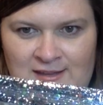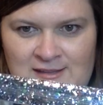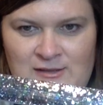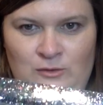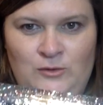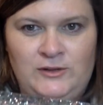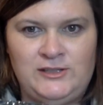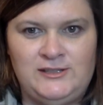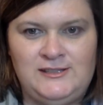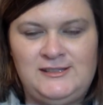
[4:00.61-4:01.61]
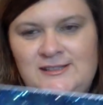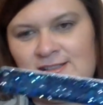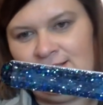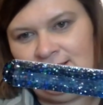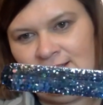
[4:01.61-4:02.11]
That's gorgeous.
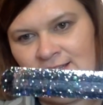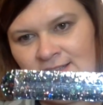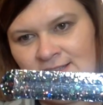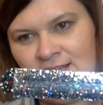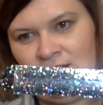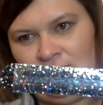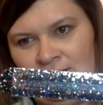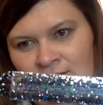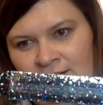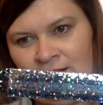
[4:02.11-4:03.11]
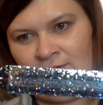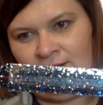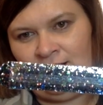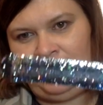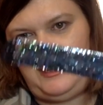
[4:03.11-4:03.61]
It's a cute little nail
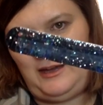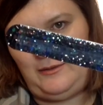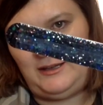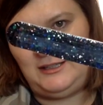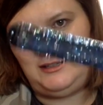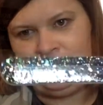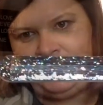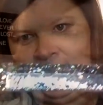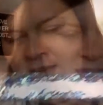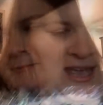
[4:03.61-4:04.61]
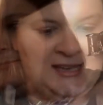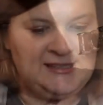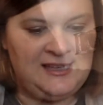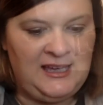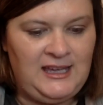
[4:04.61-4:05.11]
file. I can't wait to use that. The
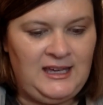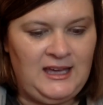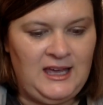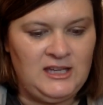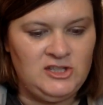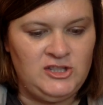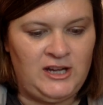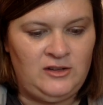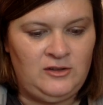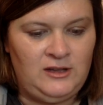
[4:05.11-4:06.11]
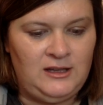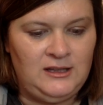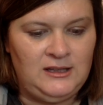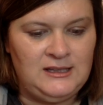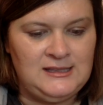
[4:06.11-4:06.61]
Essie Gel
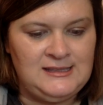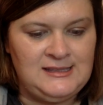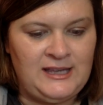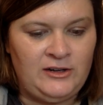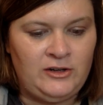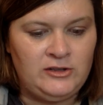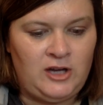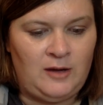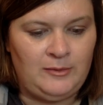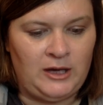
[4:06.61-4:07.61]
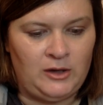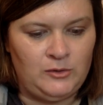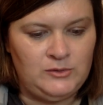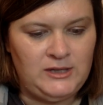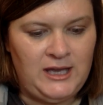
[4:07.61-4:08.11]
Setter Top
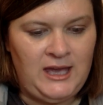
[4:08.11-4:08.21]
Coat.